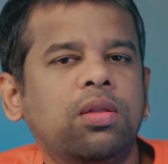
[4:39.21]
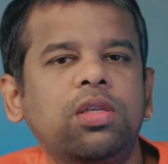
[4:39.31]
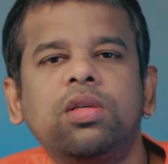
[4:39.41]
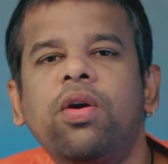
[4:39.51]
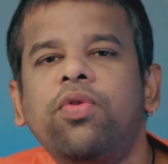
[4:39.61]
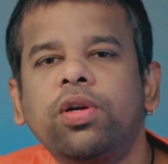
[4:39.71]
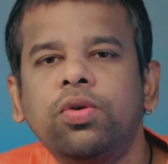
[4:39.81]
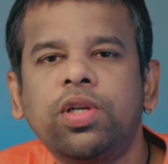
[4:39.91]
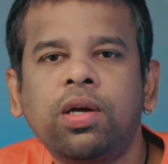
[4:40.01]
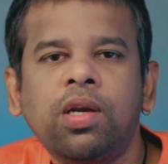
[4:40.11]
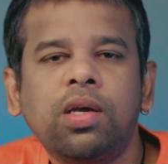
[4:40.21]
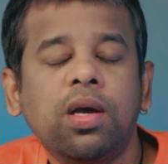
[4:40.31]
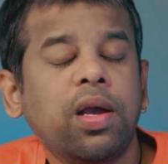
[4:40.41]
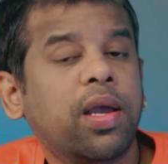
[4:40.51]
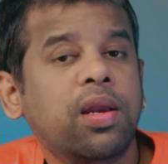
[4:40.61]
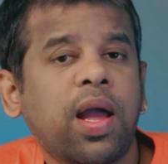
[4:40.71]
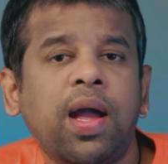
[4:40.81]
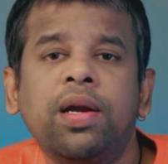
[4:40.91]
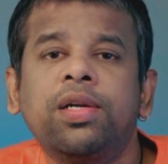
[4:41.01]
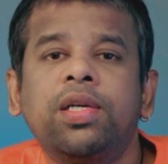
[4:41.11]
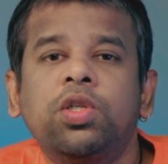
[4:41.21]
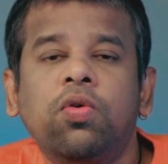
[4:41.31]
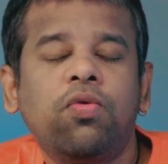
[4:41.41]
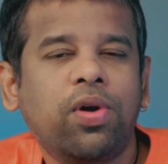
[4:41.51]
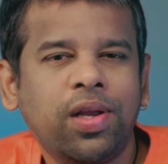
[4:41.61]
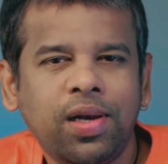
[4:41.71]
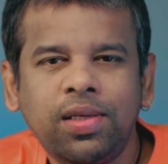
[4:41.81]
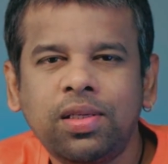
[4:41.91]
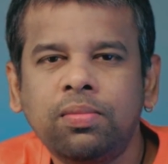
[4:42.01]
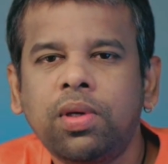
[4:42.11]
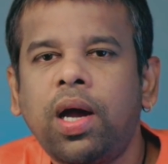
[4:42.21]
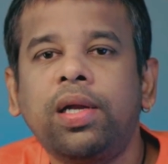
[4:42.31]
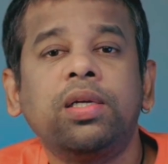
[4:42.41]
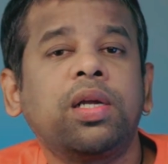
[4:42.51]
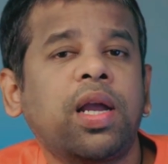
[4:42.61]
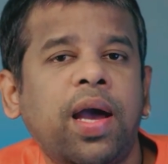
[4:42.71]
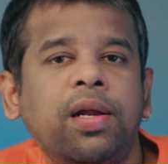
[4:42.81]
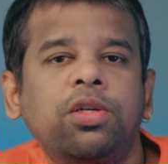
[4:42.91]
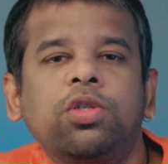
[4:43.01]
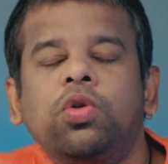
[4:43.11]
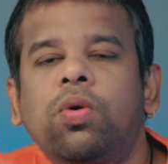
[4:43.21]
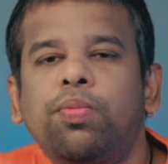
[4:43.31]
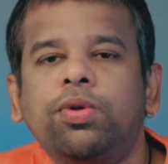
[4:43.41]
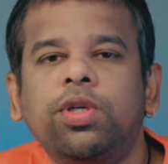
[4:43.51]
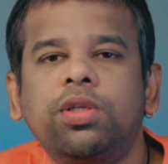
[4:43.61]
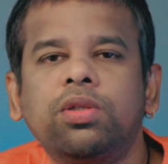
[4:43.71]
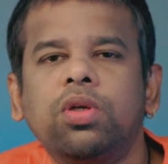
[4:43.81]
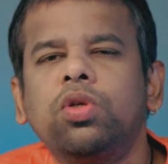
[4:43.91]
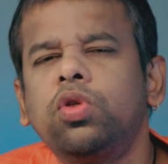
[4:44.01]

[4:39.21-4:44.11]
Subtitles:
This effective technique can add a touch of realism and character to your portraits.